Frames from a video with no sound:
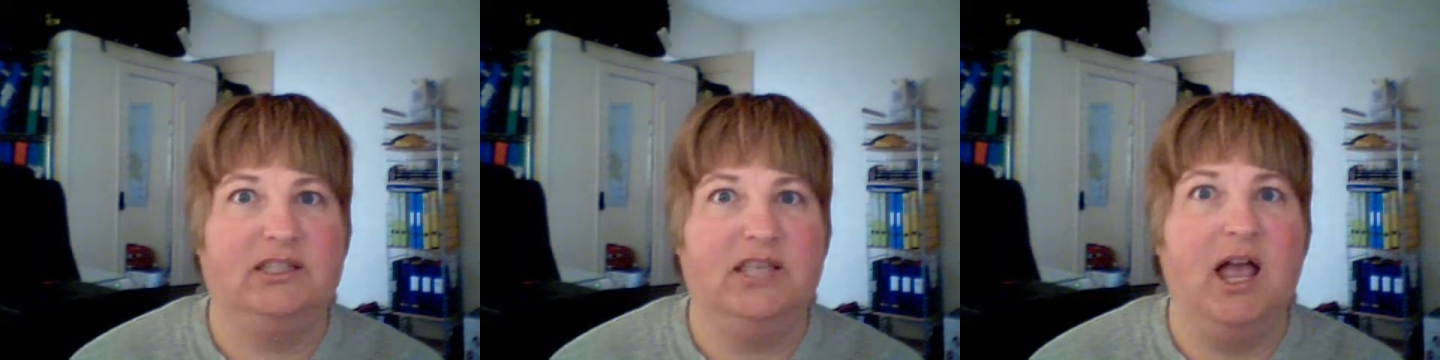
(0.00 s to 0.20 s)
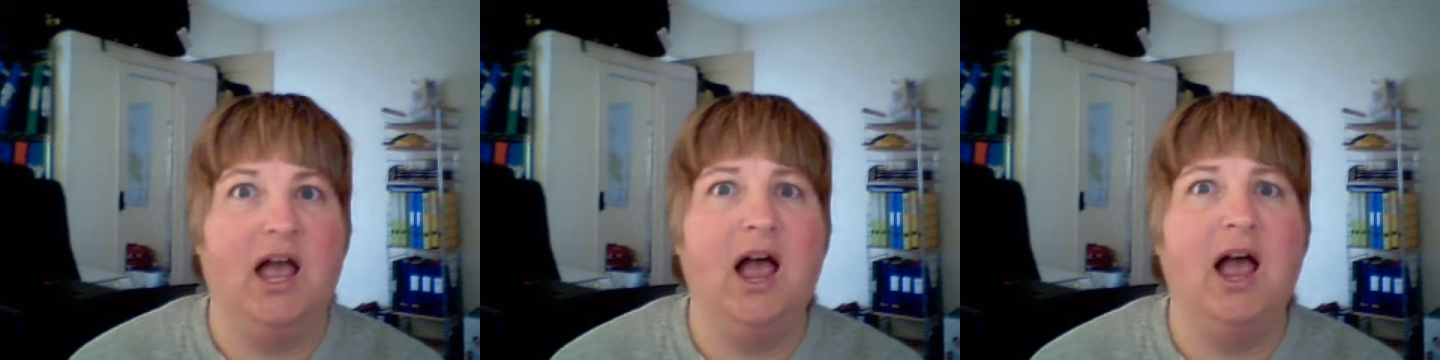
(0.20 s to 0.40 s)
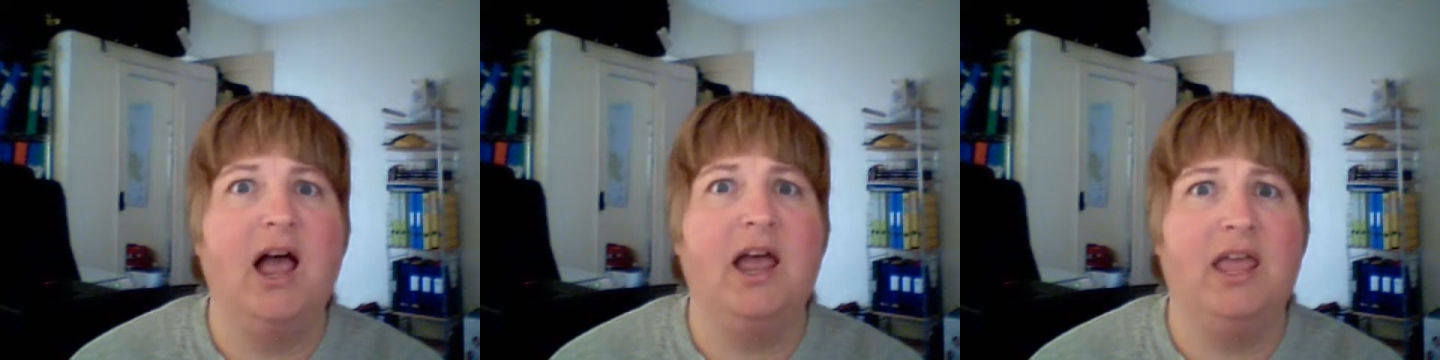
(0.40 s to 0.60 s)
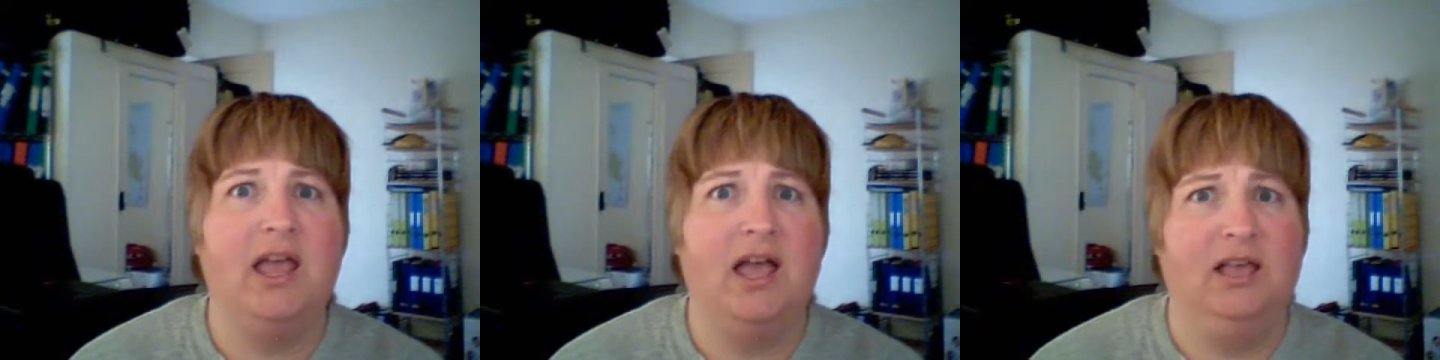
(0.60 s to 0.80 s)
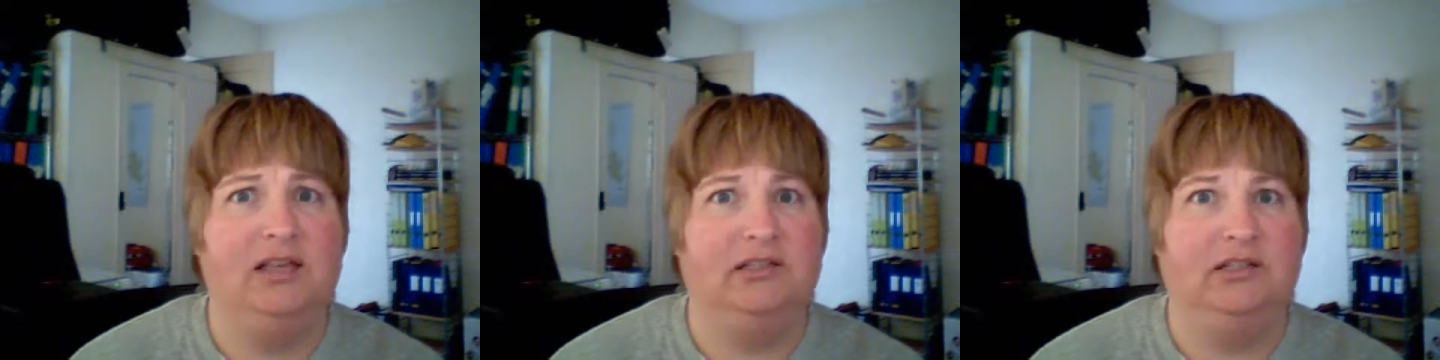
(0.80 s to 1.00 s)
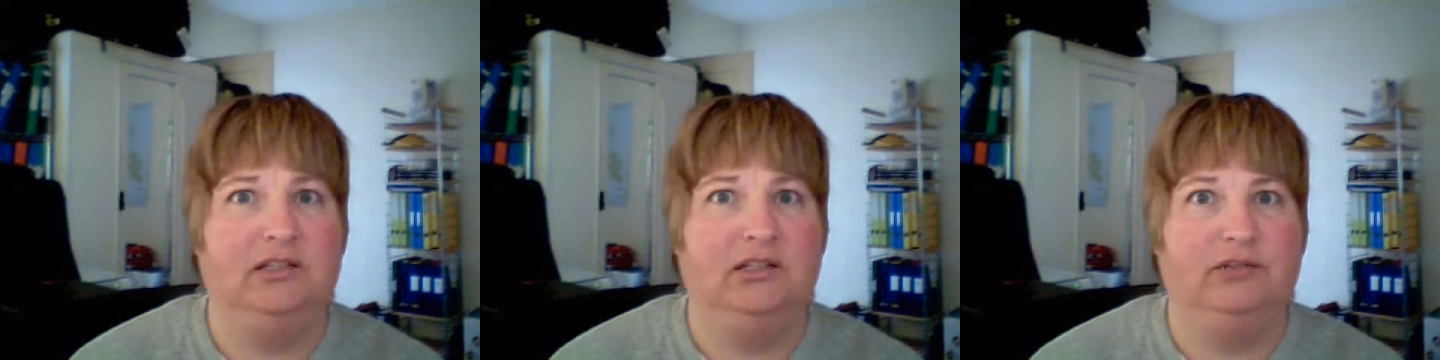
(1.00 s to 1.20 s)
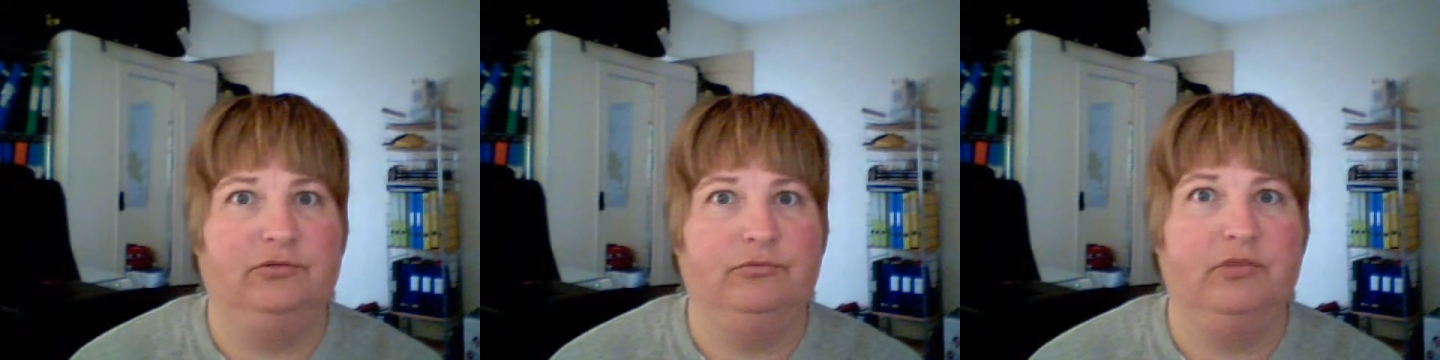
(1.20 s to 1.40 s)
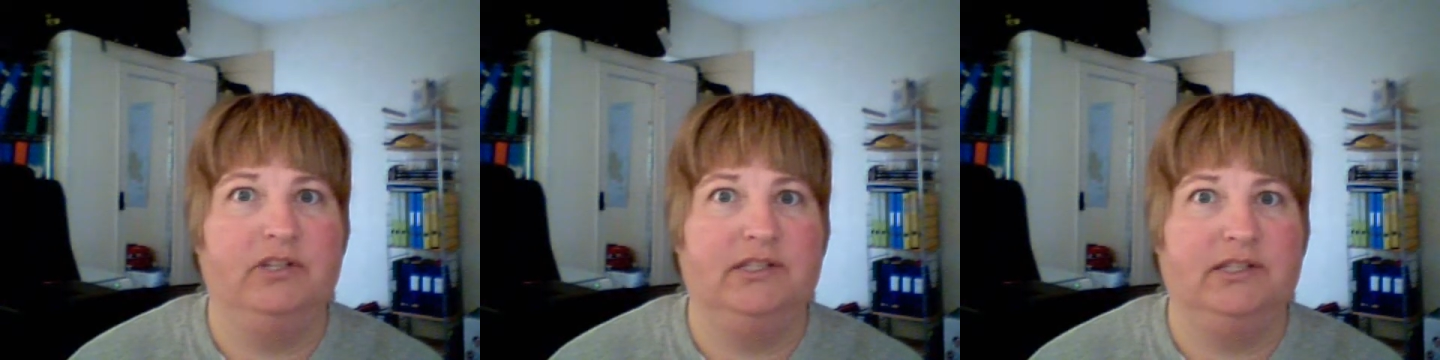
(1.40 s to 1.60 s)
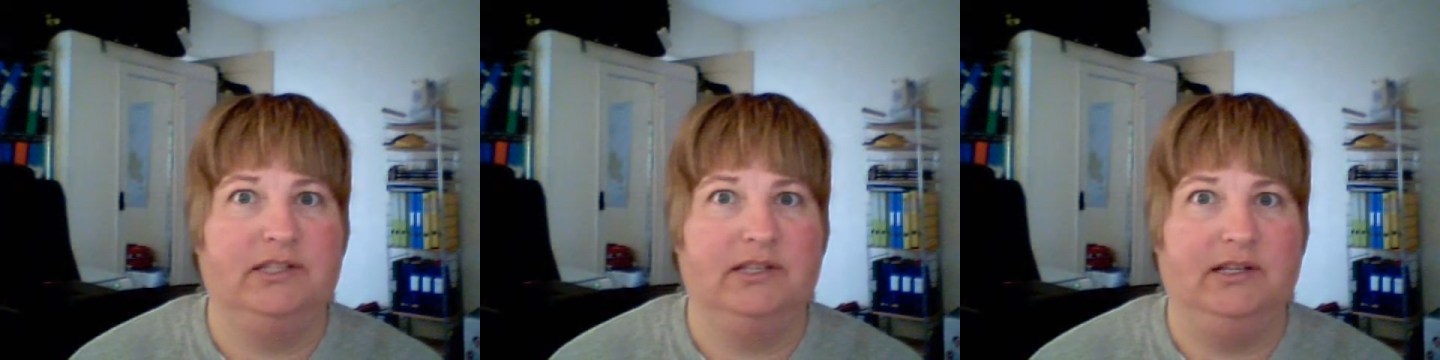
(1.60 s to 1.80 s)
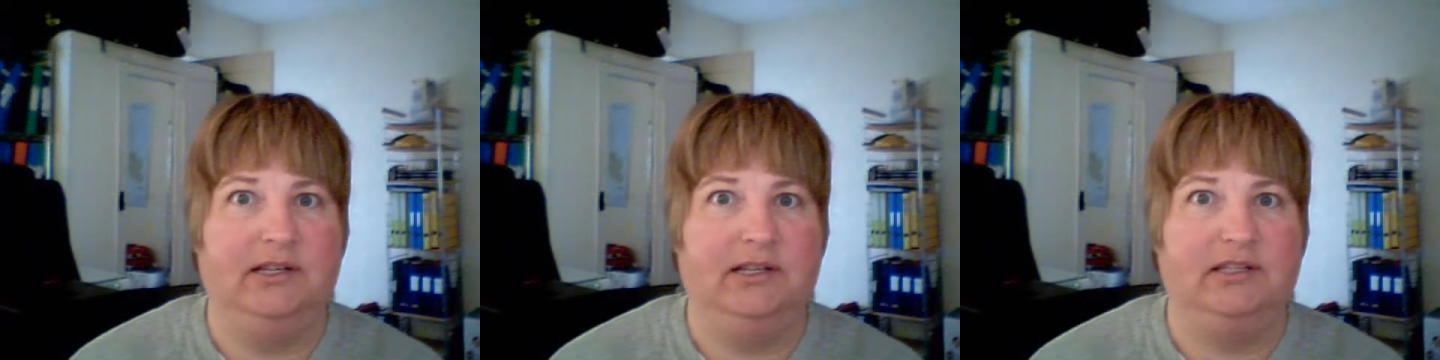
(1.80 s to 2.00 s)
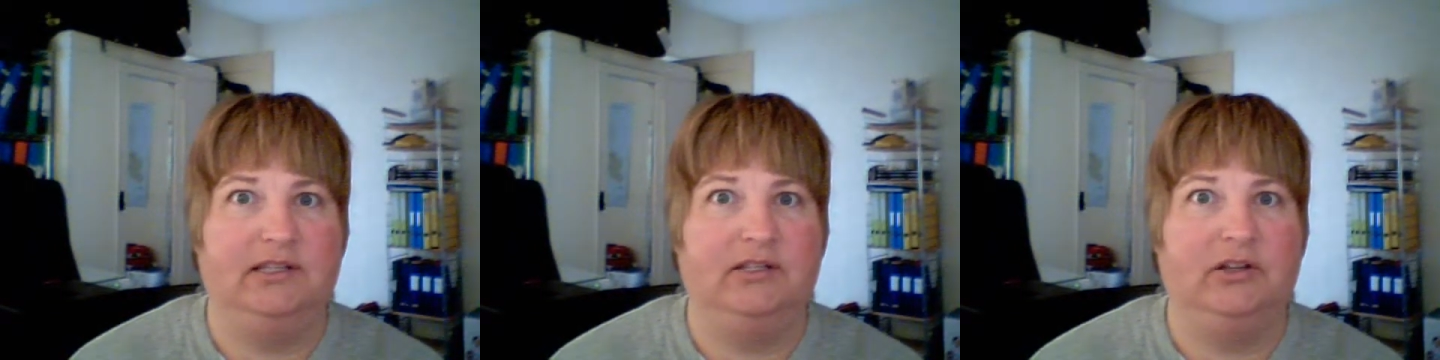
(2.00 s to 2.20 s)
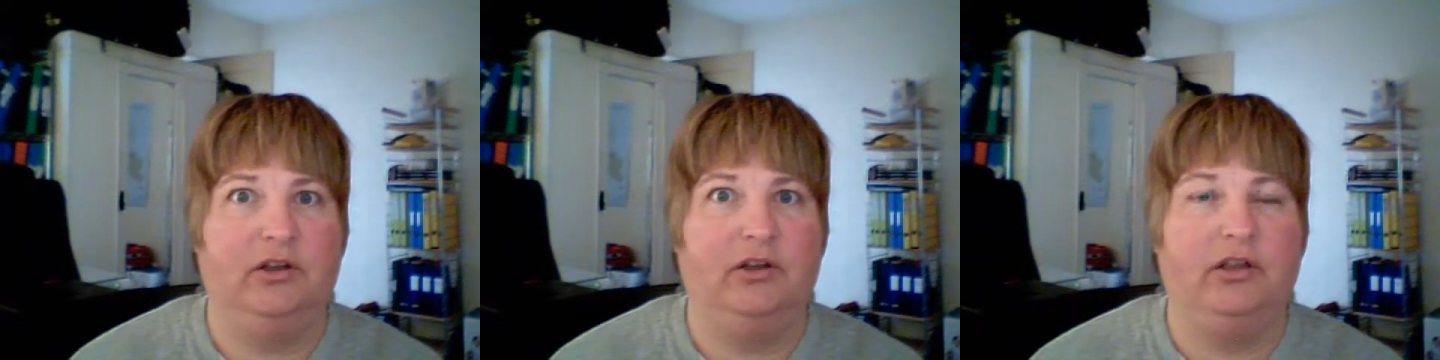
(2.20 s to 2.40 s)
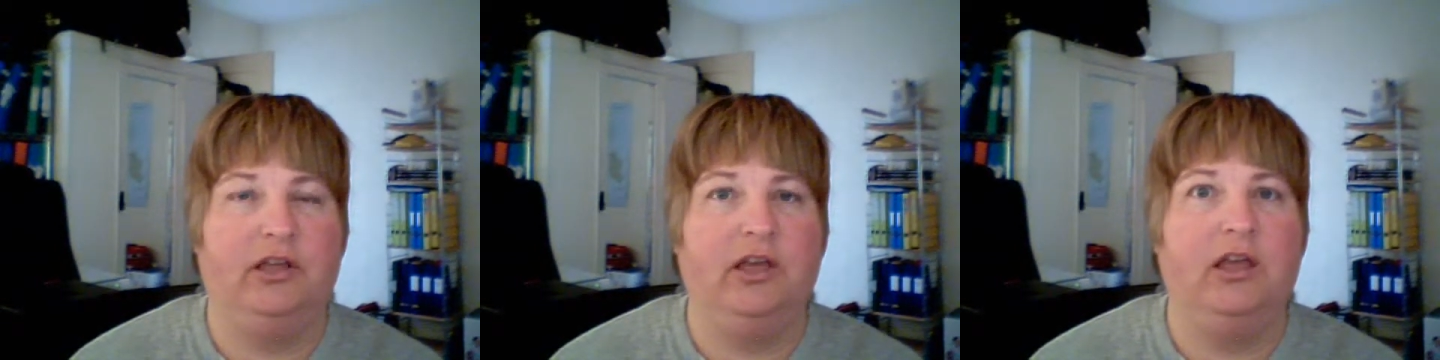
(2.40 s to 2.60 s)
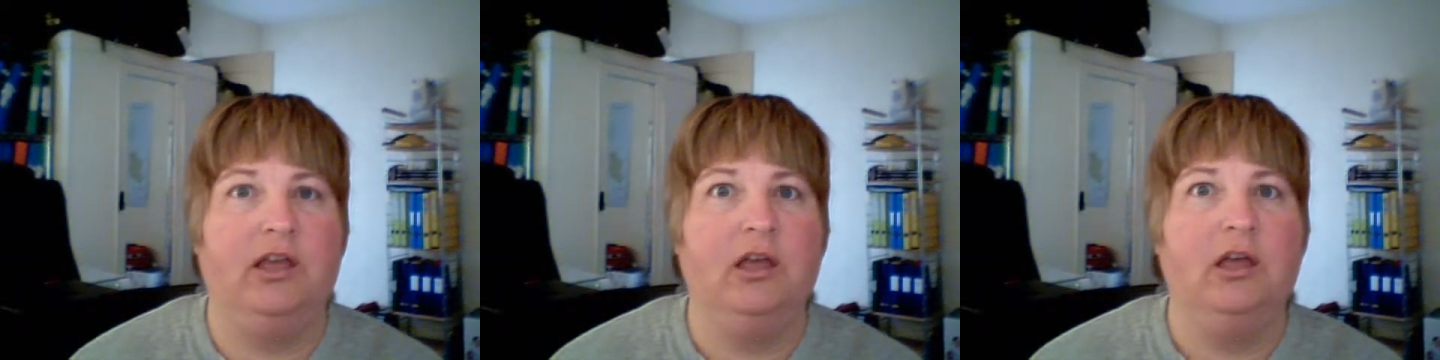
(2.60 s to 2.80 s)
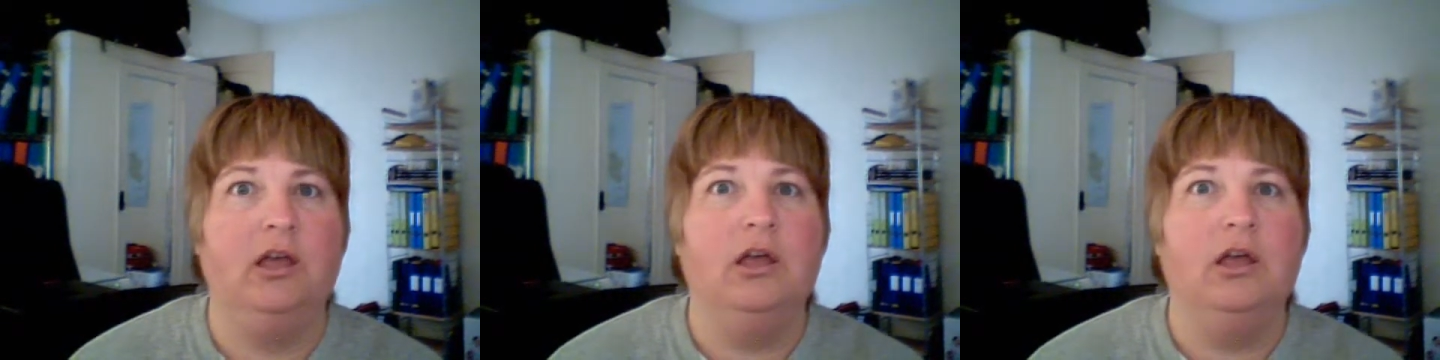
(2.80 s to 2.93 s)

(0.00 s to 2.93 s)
the high hazard risk list okay